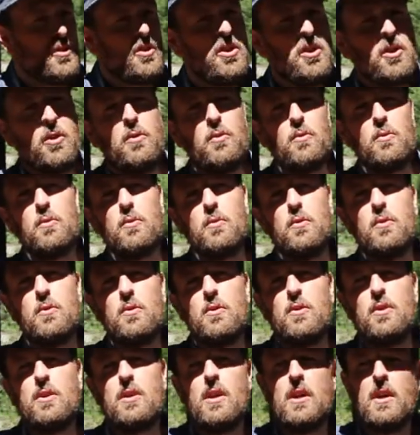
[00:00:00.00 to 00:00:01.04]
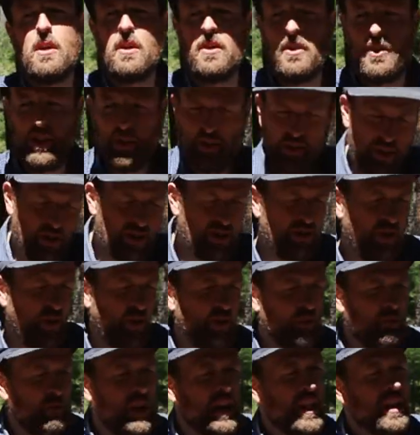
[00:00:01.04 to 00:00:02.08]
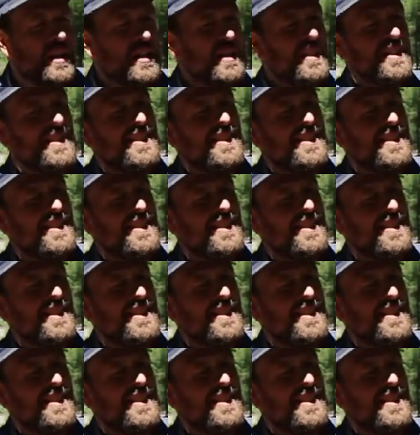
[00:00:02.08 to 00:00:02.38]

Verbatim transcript: you, there is no me.